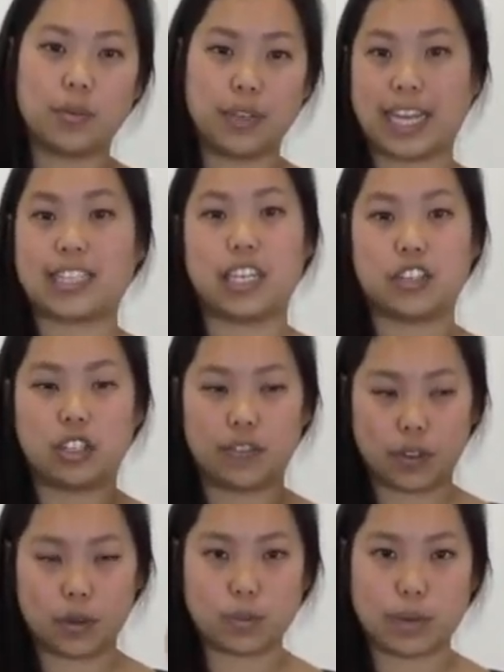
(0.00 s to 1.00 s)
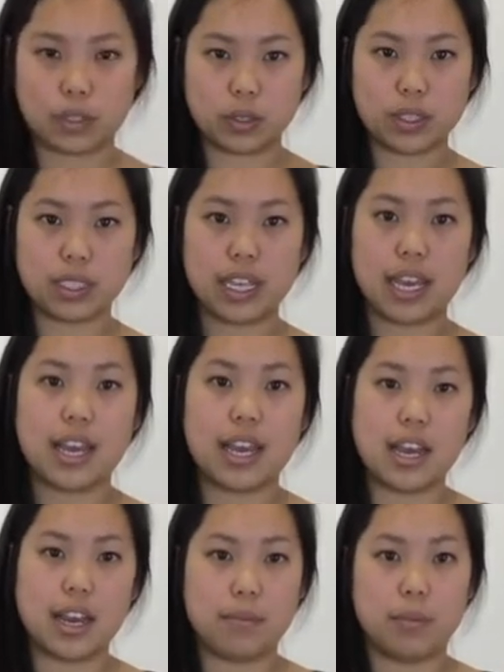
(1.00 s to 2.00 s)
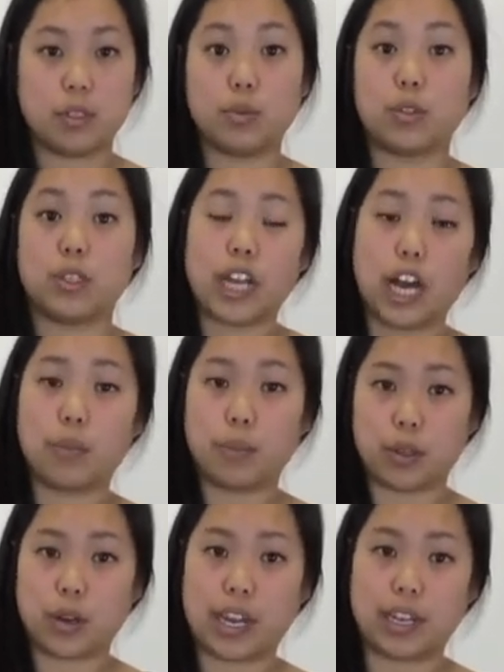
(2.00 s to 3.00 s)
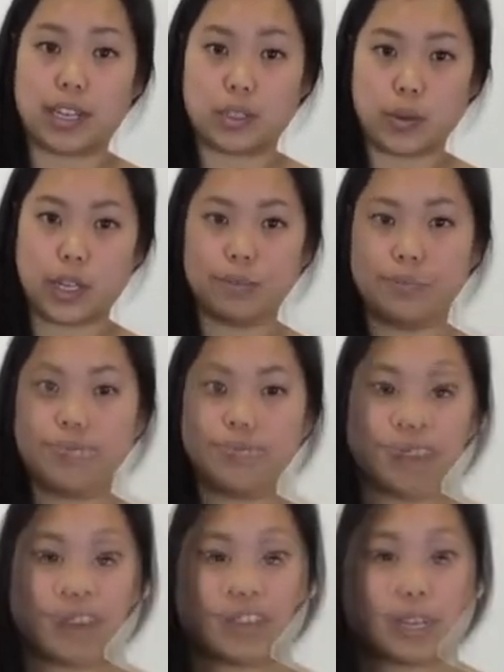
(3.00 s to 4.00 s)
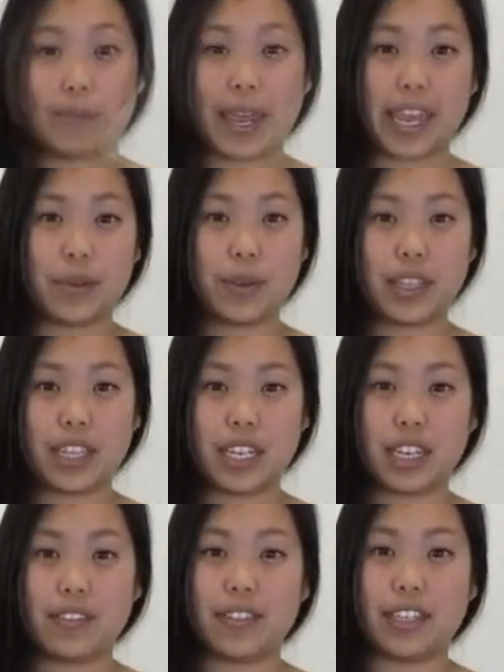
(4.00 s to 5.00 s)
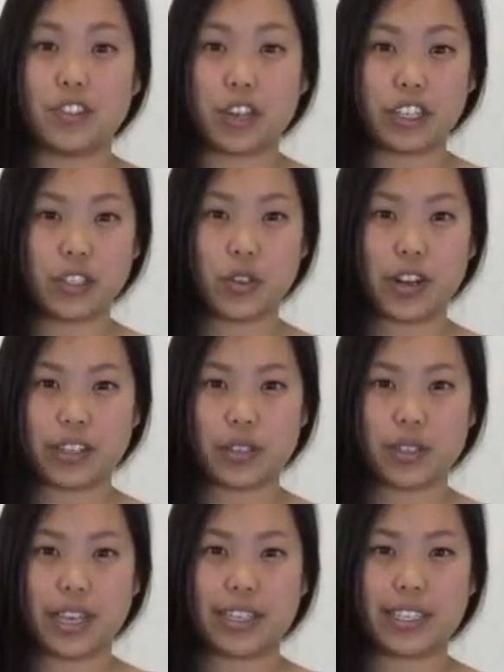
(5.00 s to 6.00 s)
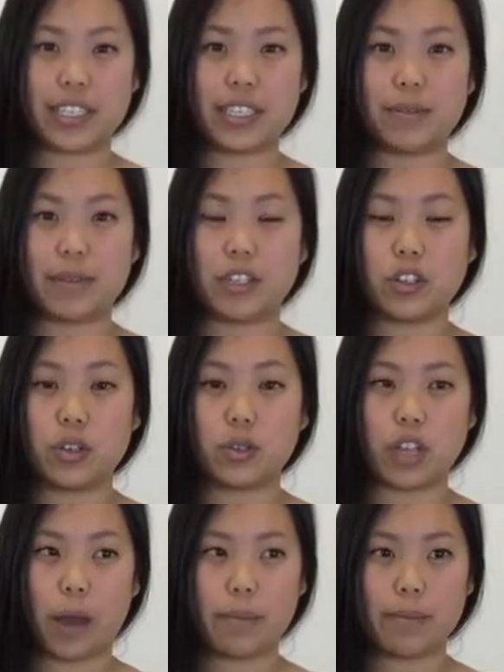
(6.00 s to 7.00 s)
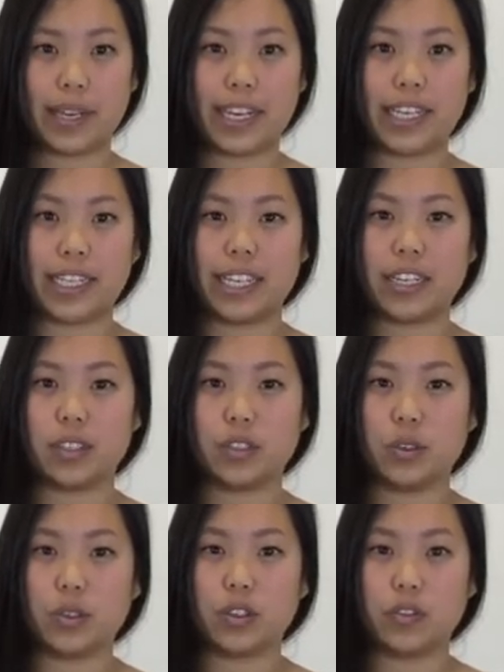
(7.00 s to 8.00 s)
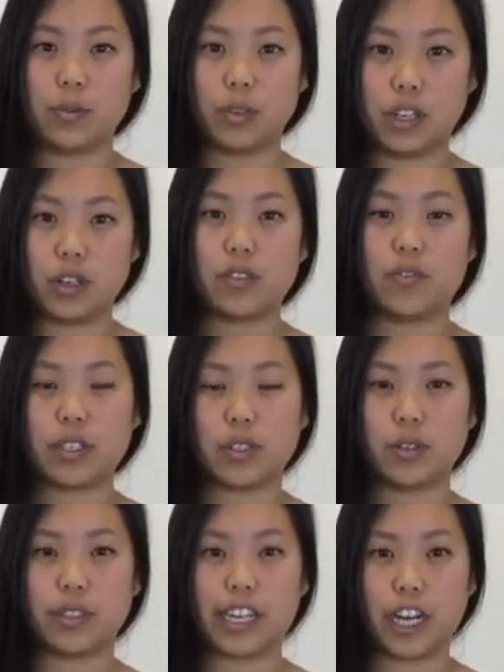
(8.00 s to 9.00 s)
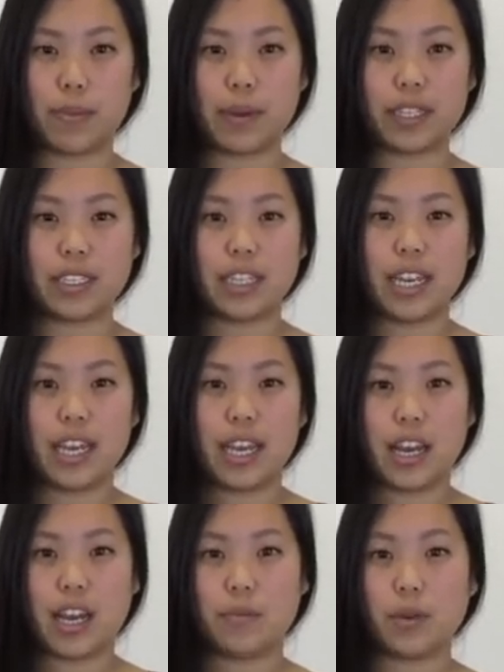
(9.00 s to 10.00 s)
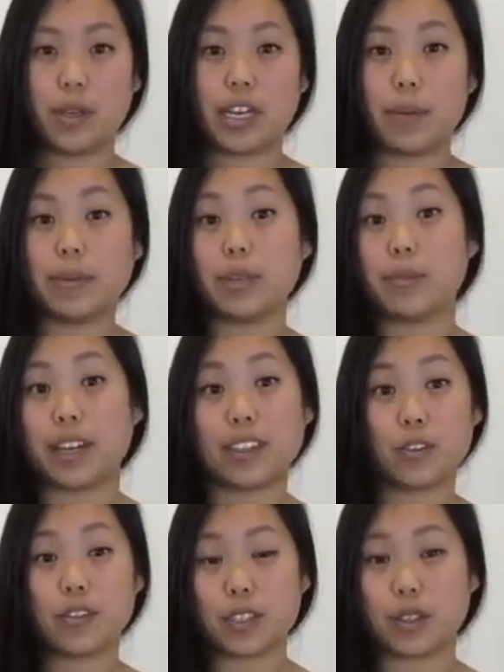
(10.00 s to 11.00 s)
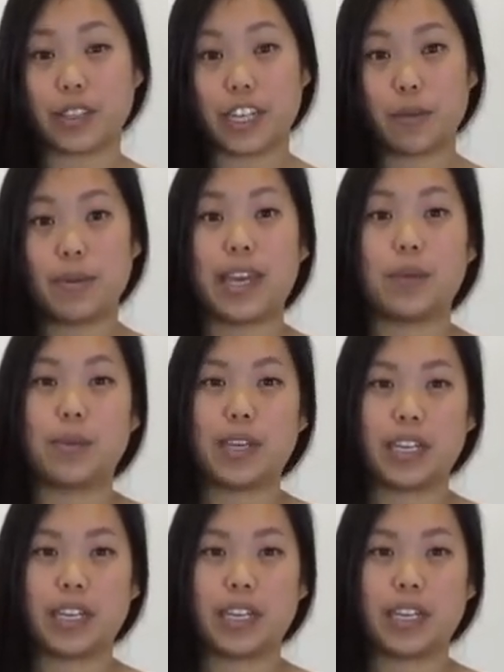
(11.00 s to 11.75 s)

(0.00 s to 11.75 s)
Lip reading: relaxation of those muscles, which should help with your headache as well. If you have any pain with any of these stretches or exercises, make sure you stop immediately and consult your nearest physical therapist. You can come into Breakthrough Physical Therapy and we